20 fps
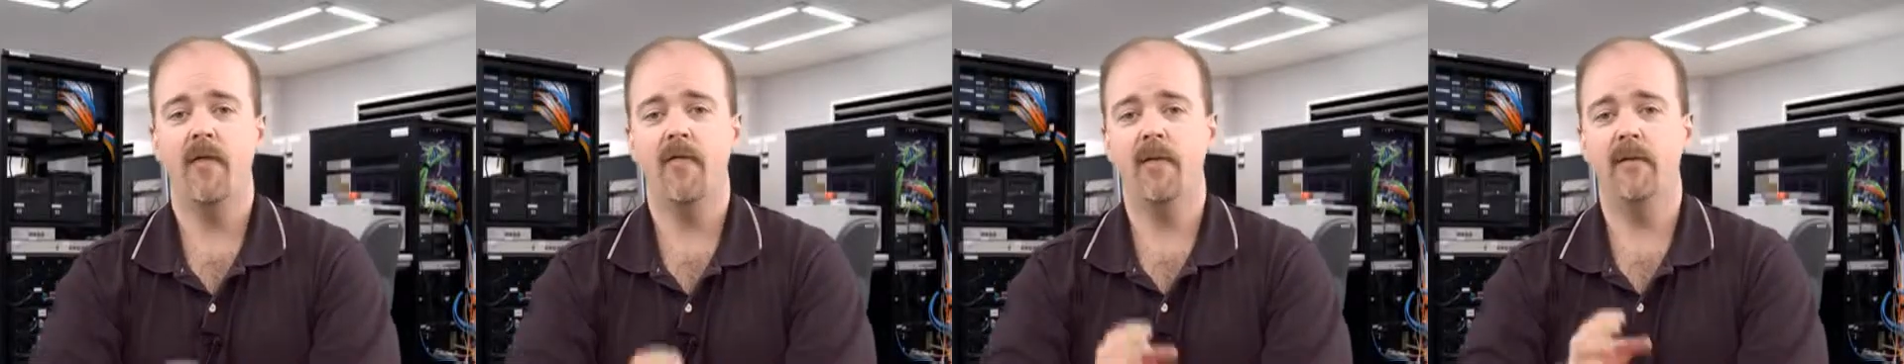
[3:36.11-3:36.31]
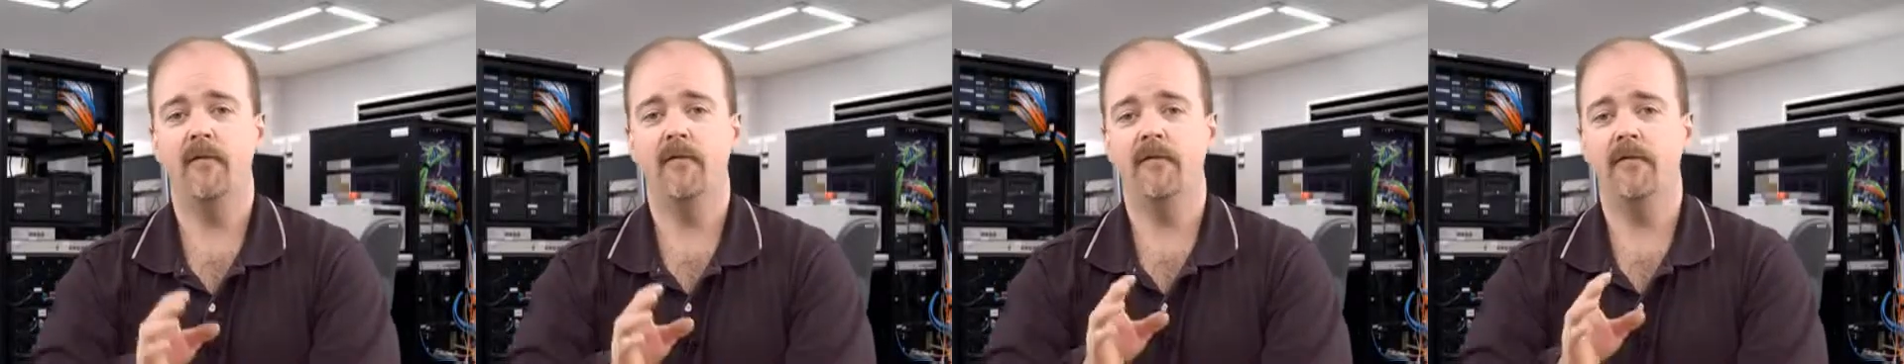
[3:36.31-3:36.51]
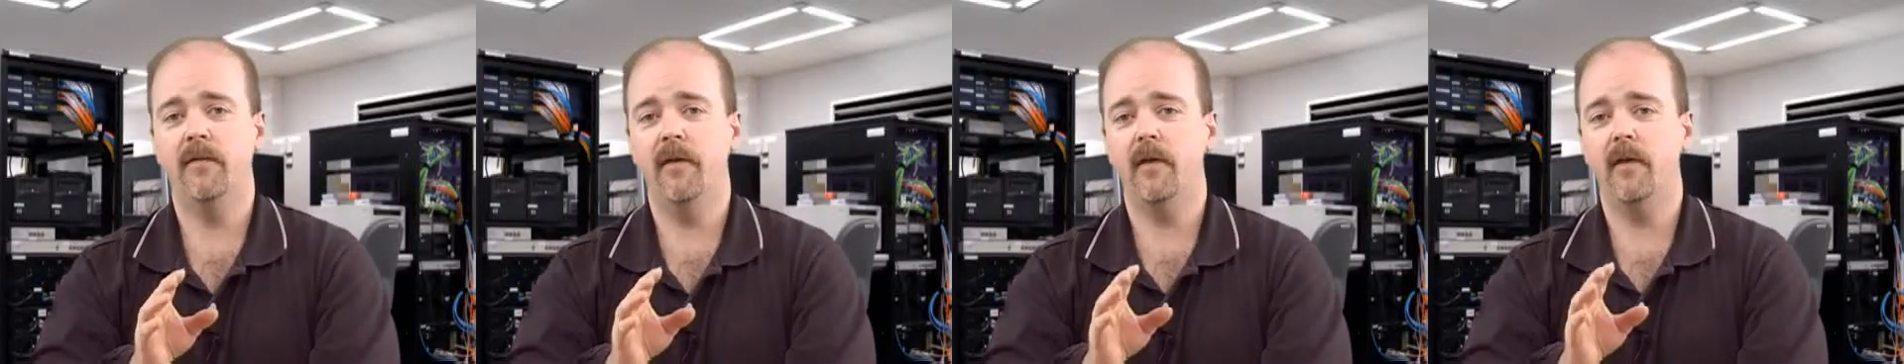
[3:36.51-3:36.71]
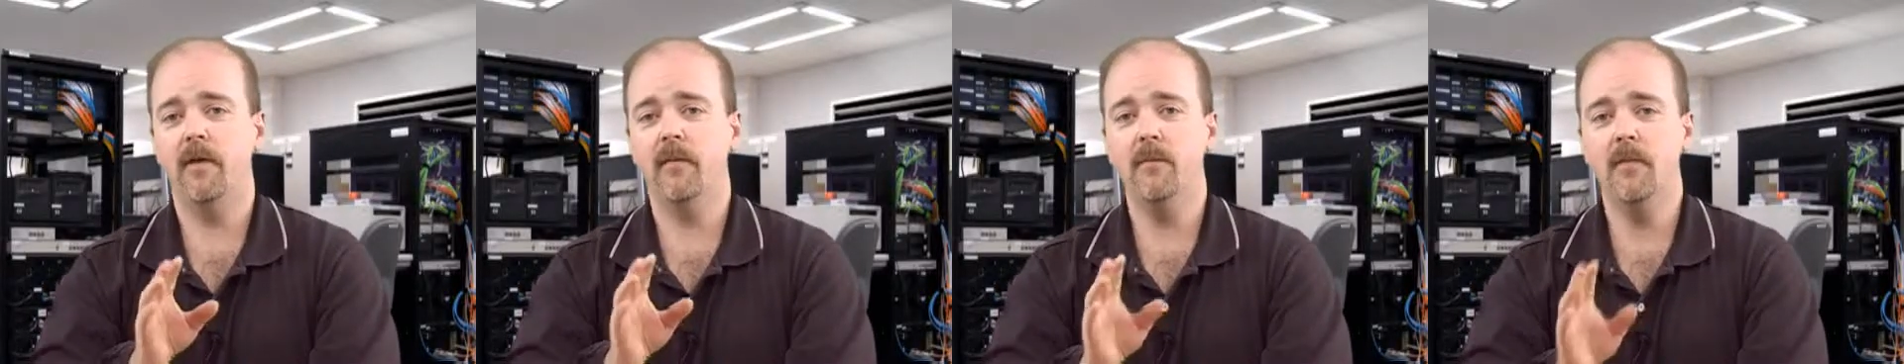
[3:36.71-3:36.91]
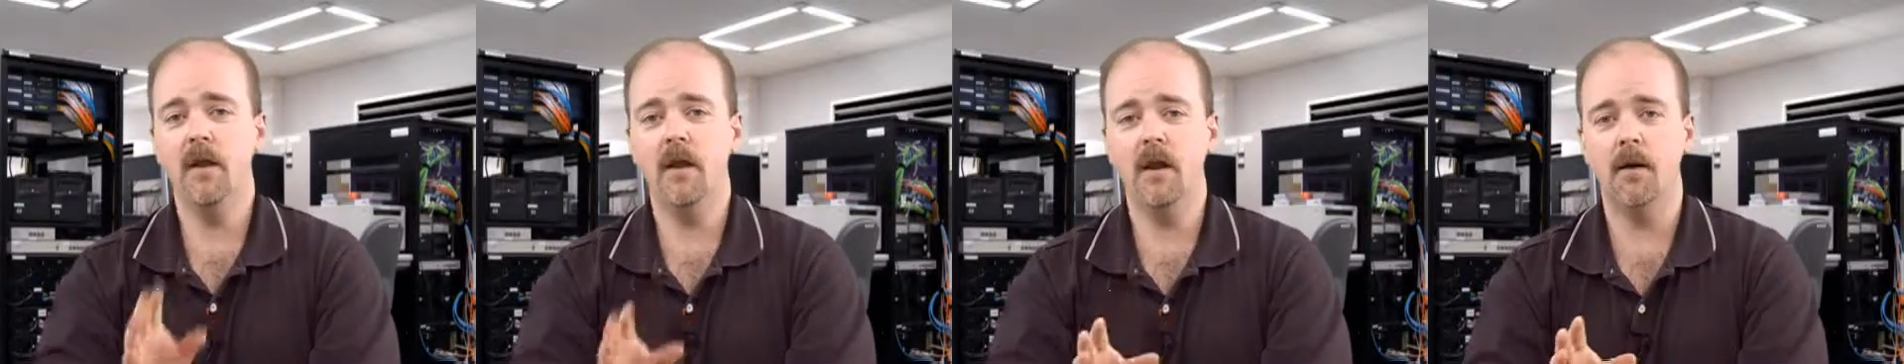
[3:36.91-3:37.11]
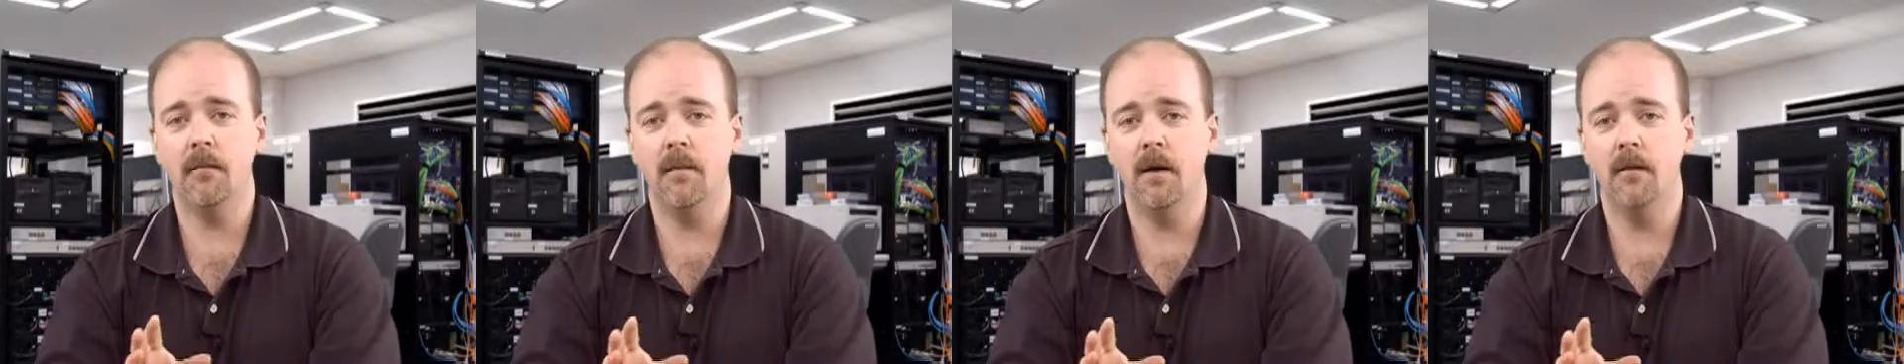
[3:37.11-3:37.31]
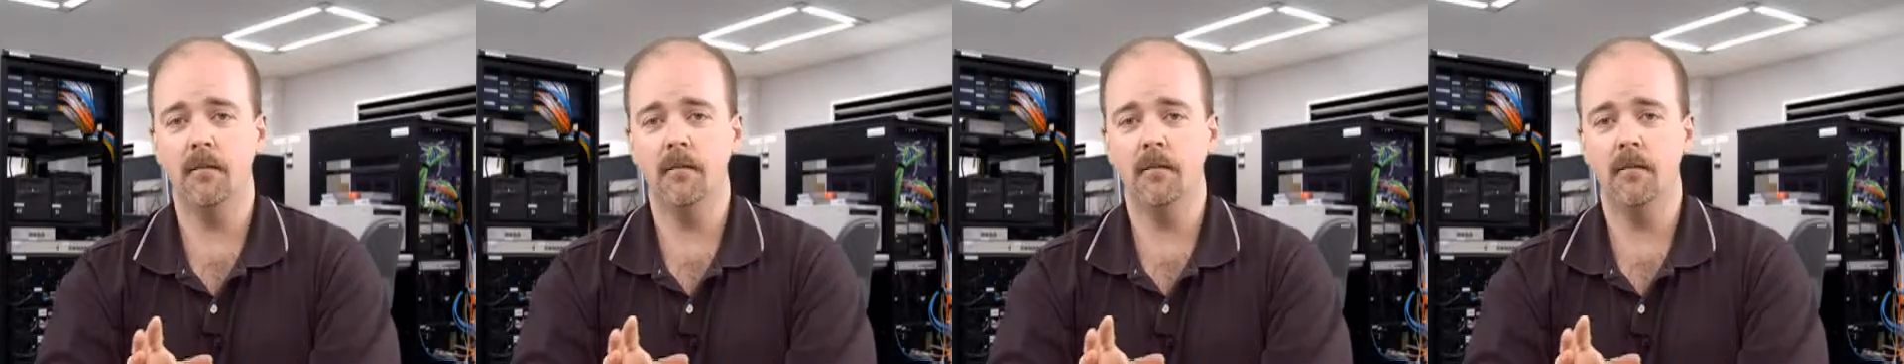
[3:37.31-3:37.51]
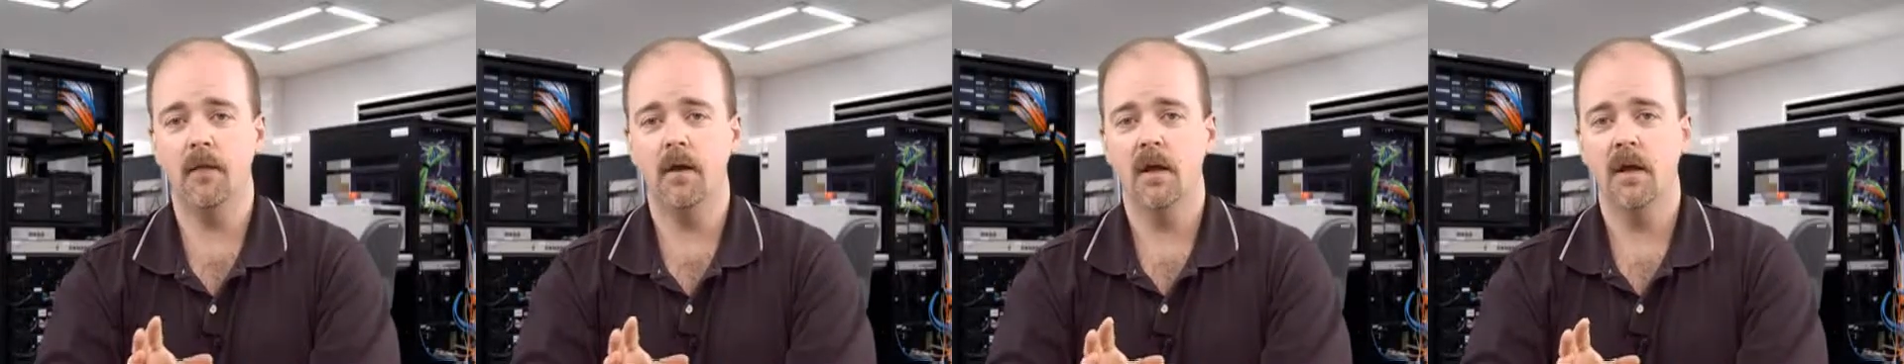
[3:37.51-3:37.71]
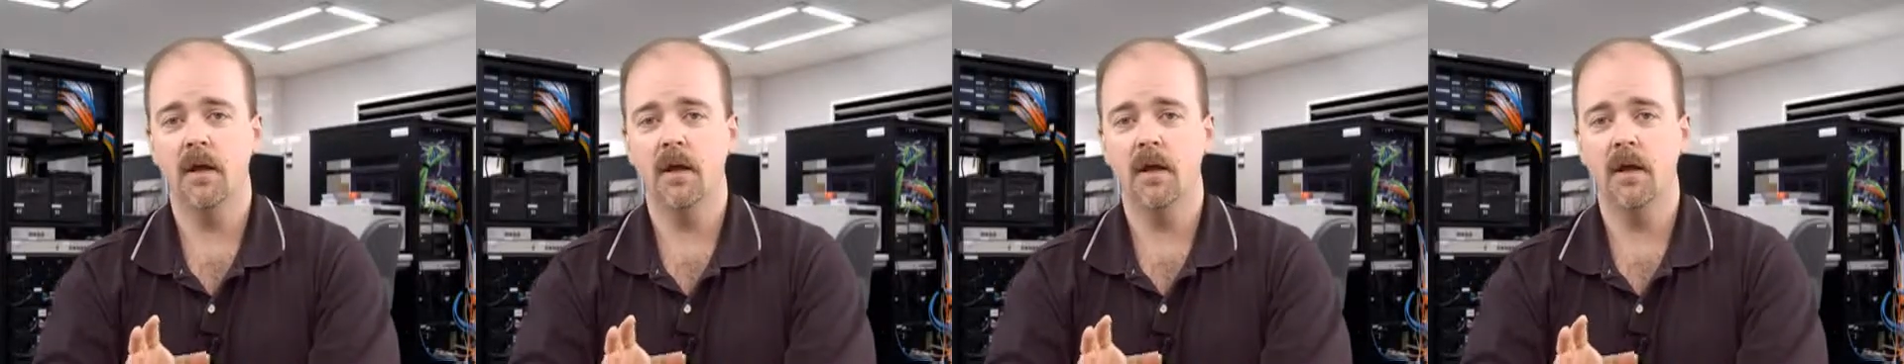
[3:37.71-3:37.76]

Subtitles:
The very minimum